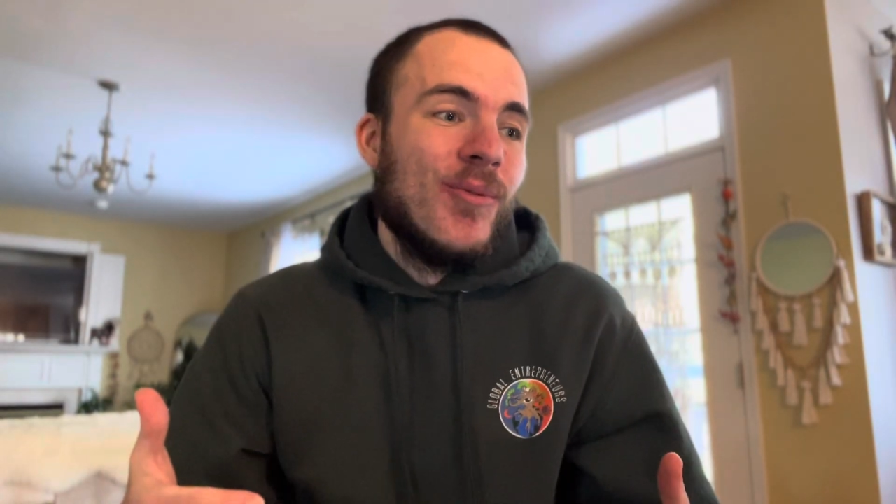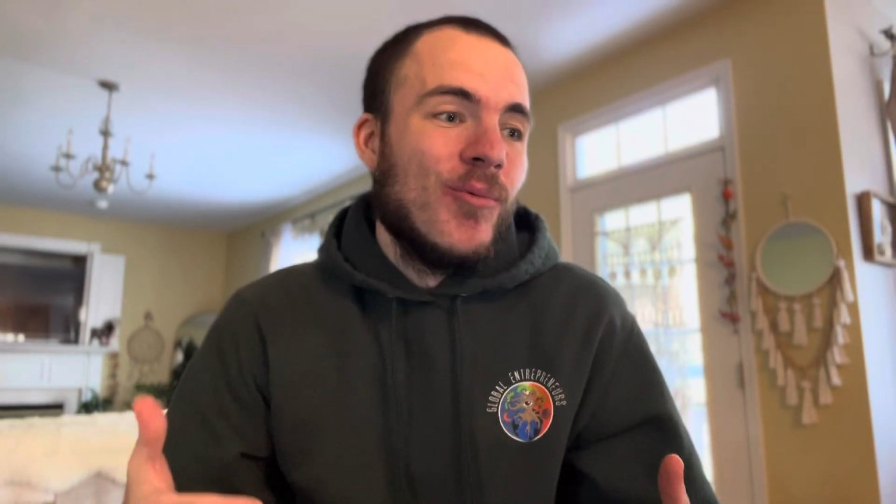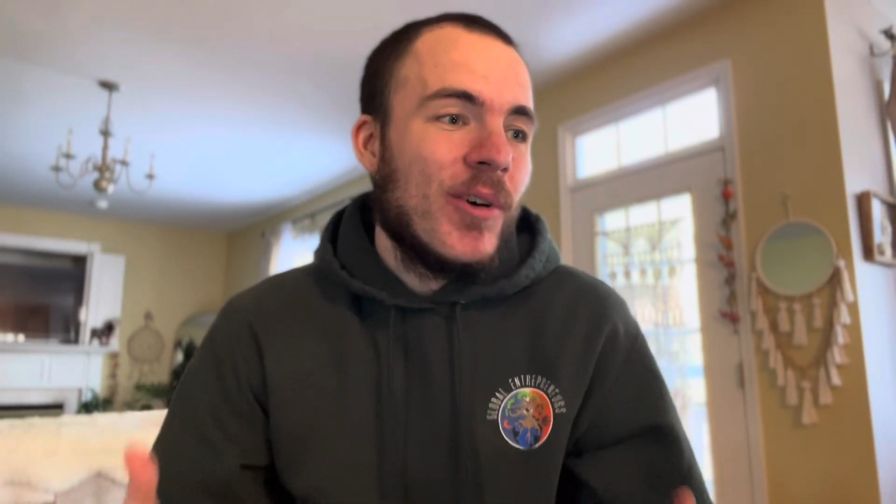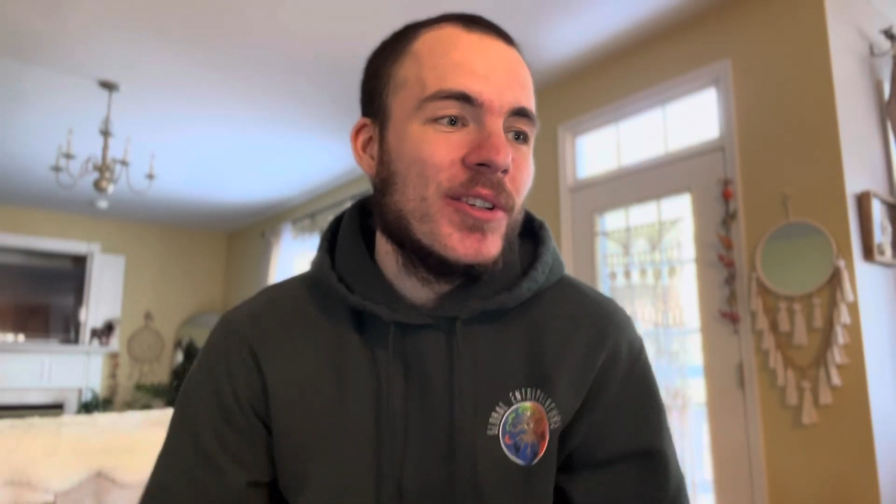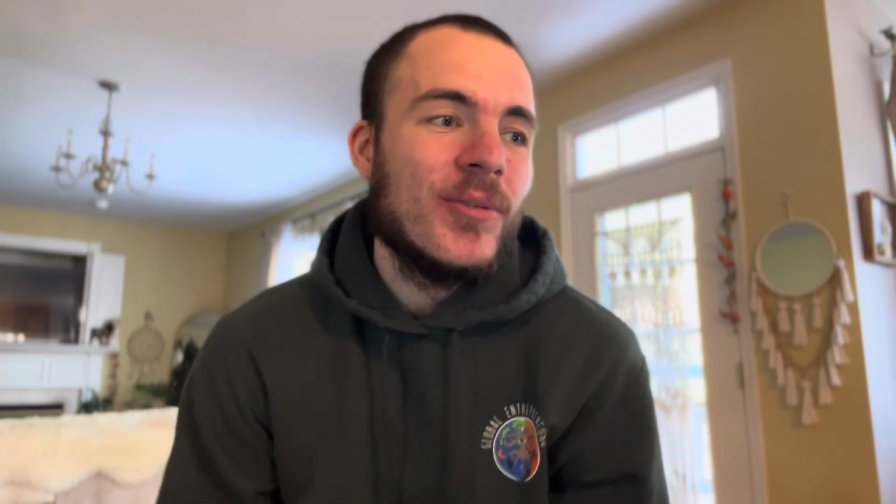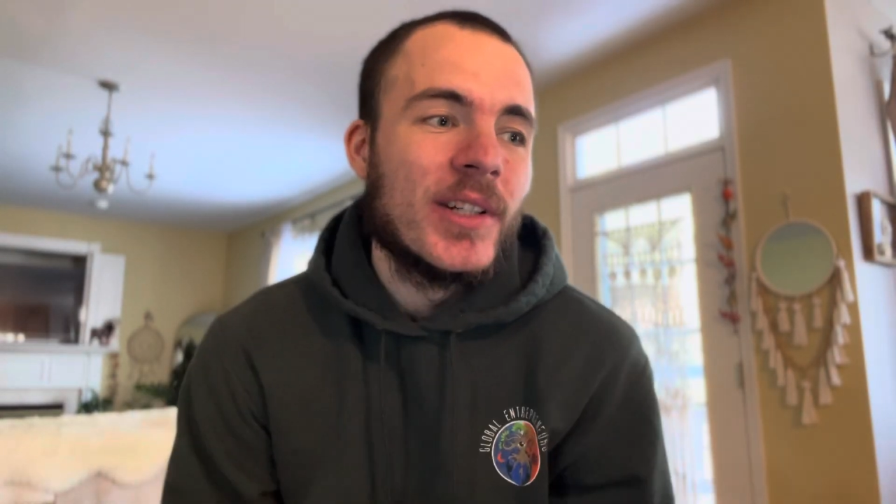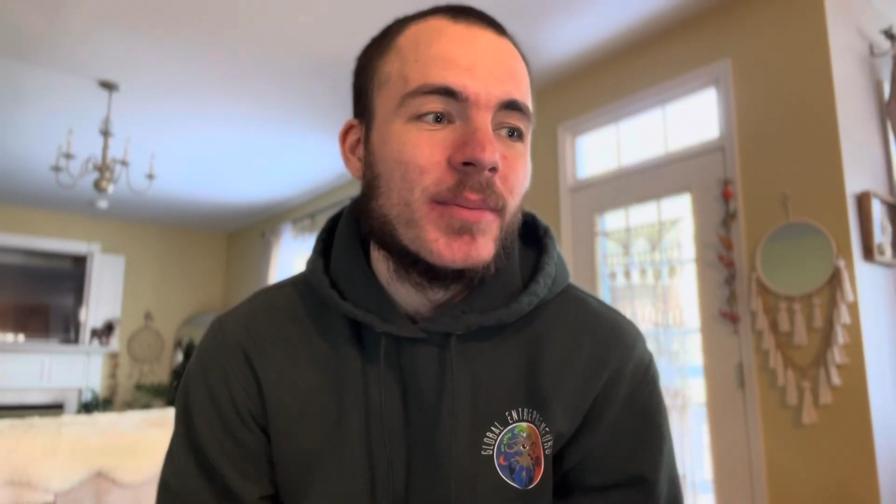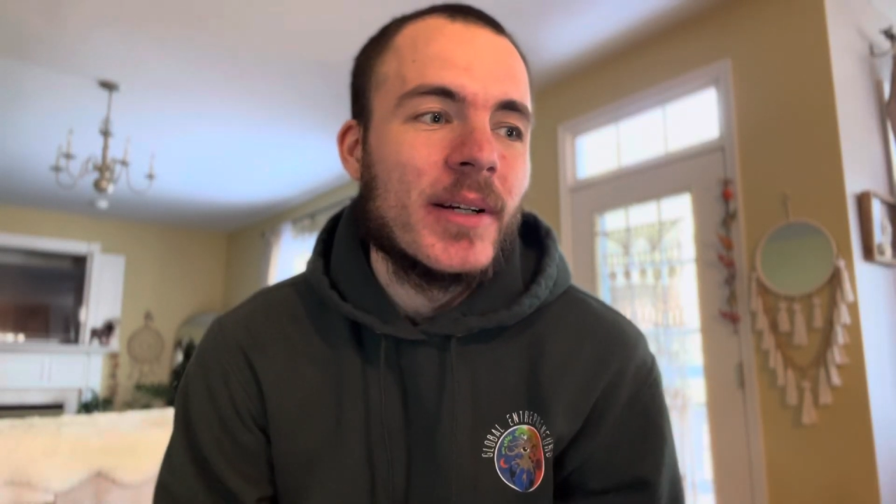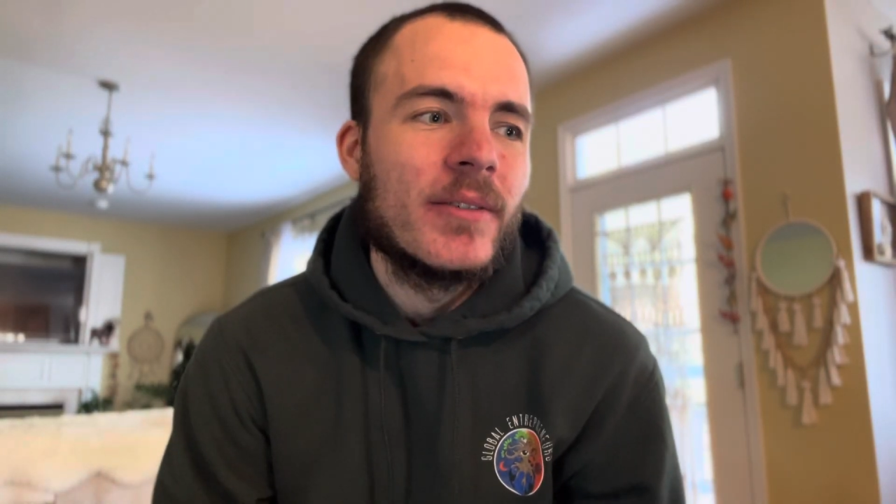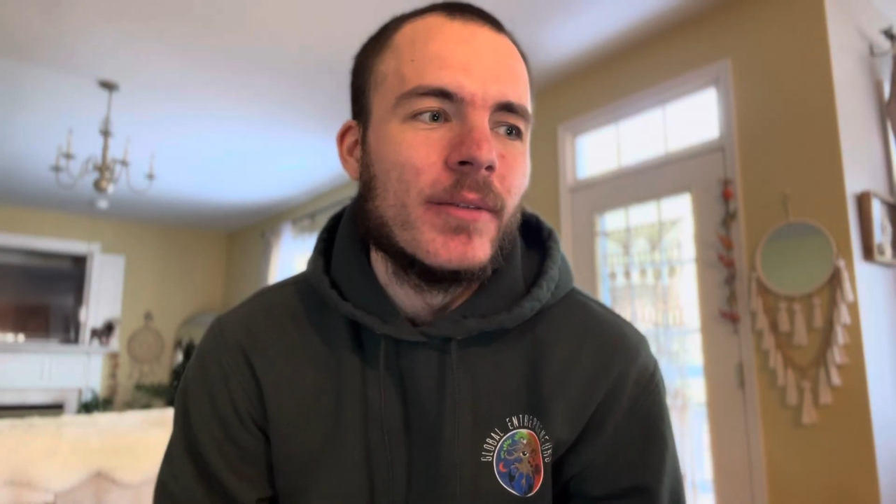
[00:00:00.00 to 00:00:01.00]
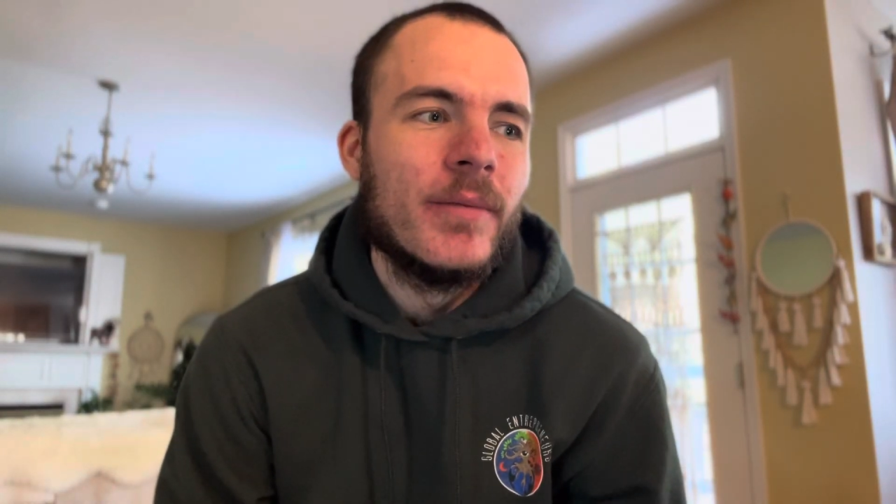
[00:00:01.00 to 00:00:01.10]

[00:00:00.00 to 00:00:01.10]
what do you expect from